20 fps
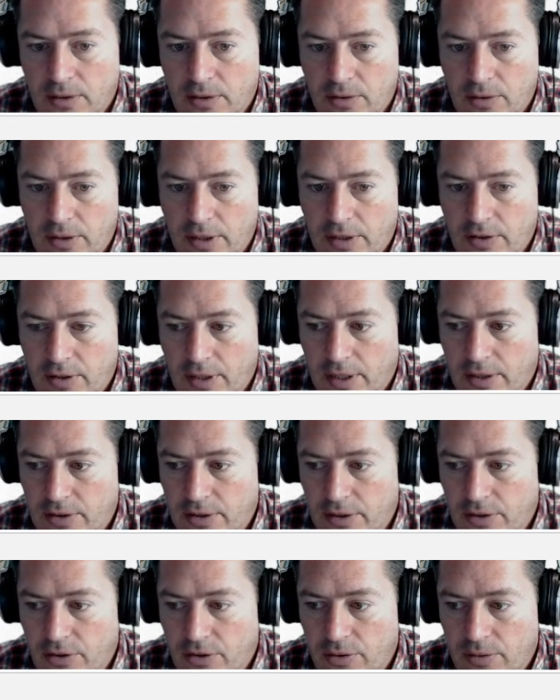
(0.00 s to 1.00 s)
that's
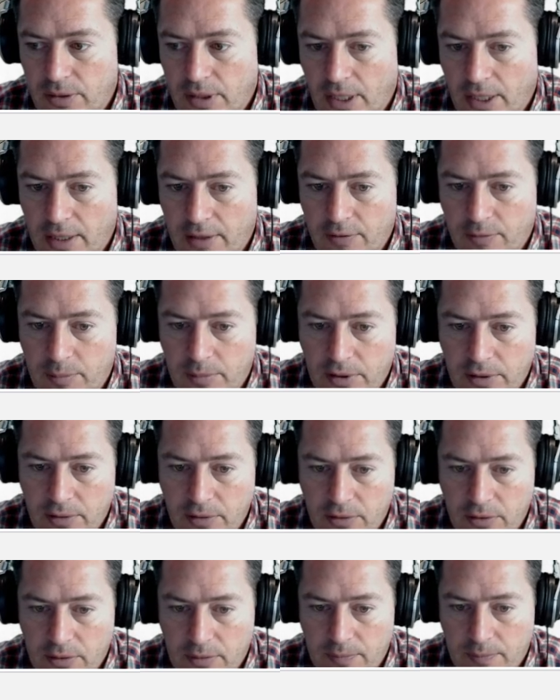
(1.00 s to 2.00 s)
actually 2.5
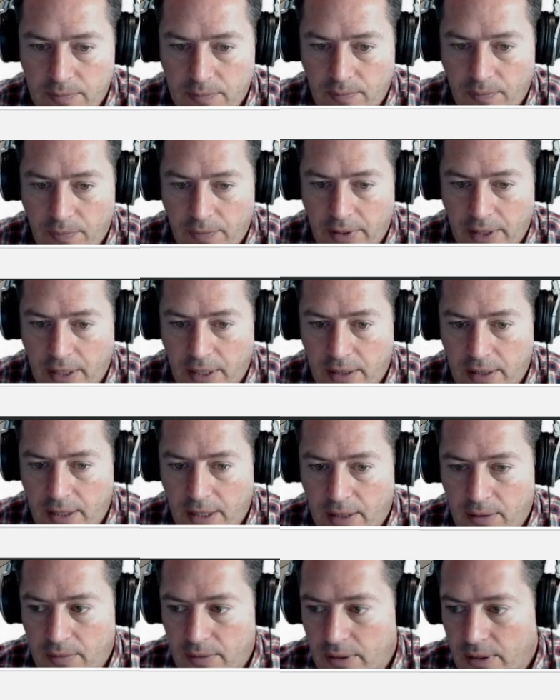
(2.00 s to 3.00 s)
mils. And
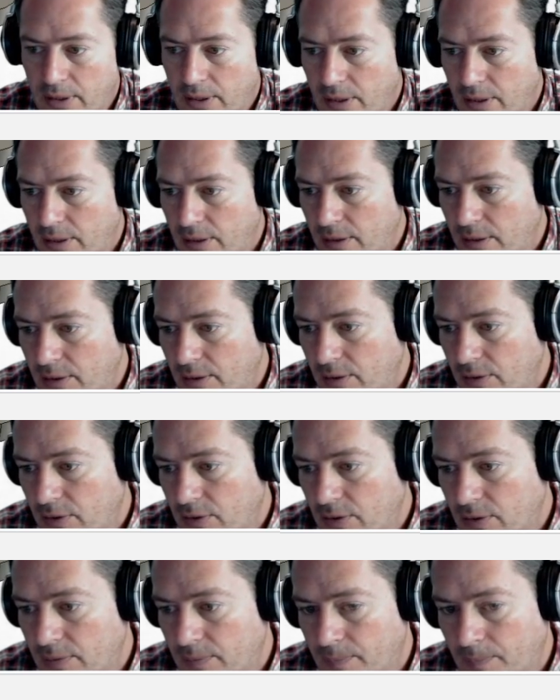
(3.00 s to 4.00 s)
that one
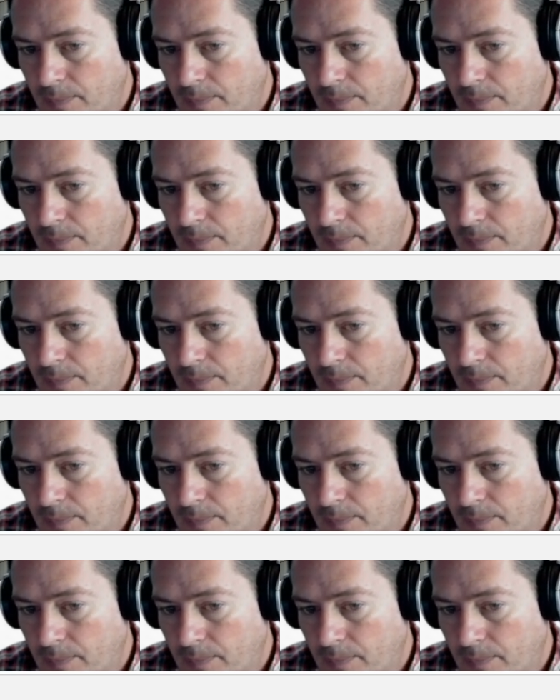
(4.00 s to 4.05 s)
is